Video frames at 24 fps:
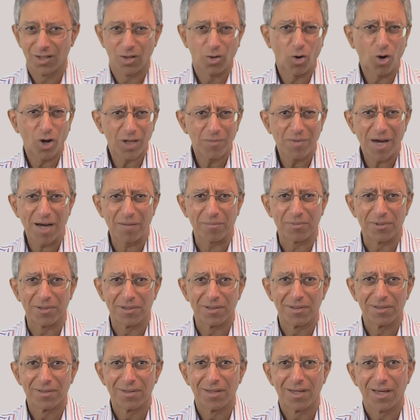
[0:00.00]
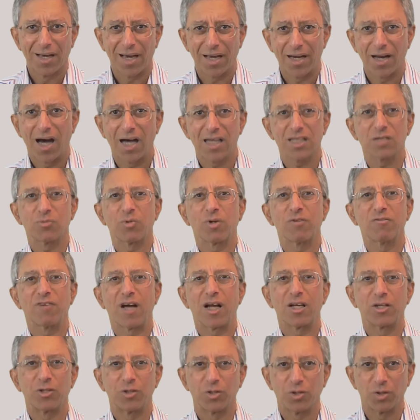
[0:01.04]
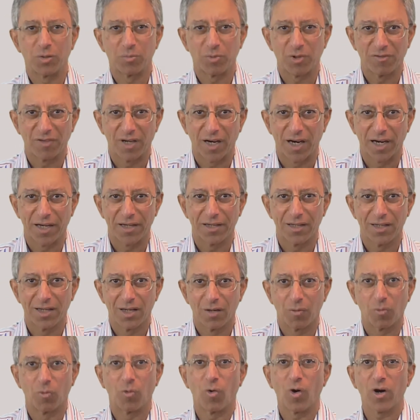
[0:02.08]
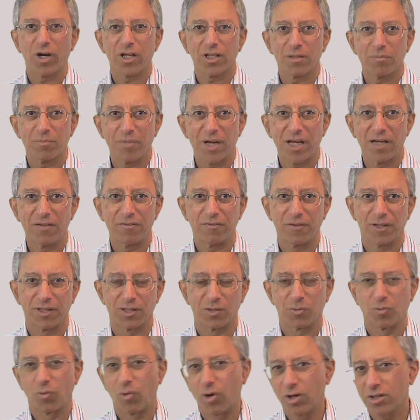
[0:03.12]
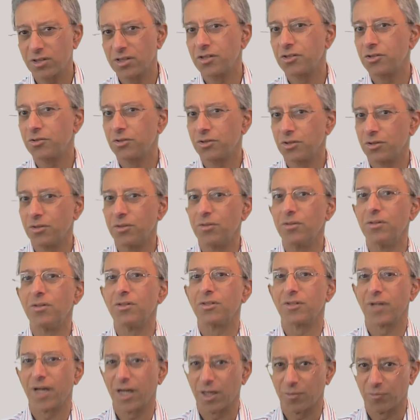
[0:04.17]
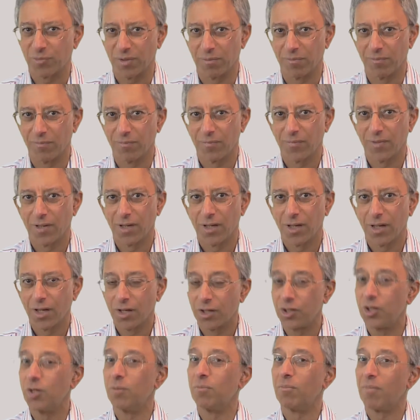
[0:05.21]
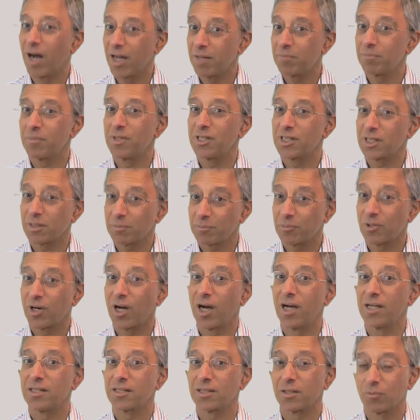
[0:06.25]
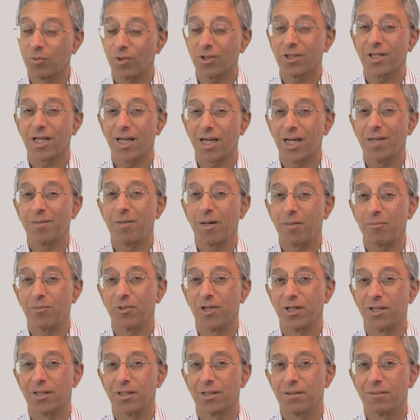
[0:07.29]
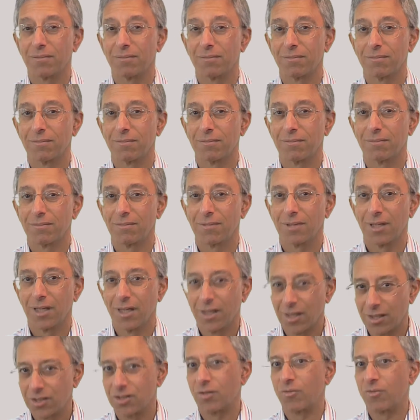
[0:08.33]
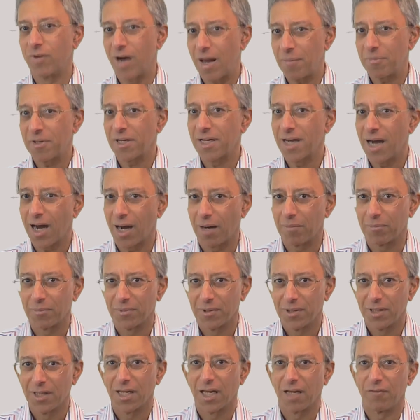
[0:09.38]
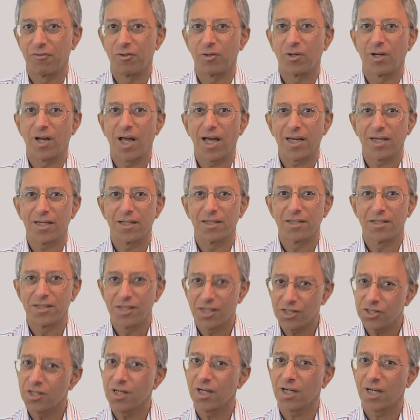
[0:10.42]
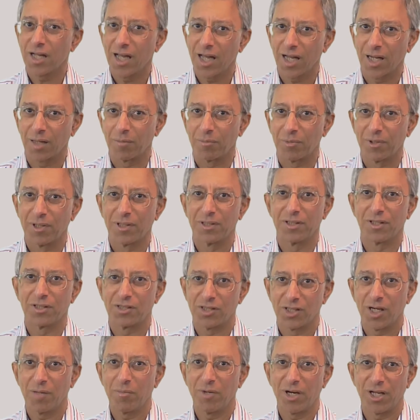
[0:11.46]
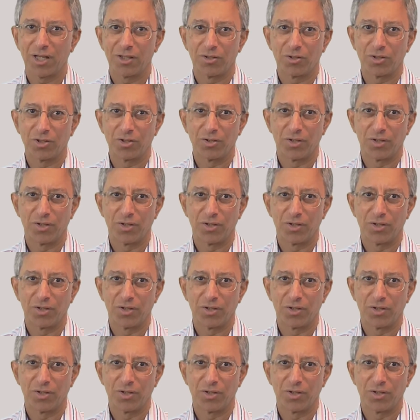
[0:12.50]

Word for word: Call them up and ask what value you provide. What are the benefits? What did you do to help them? You might be surprised at what they come up with. So, wrapping up, if you'd like additional help determining your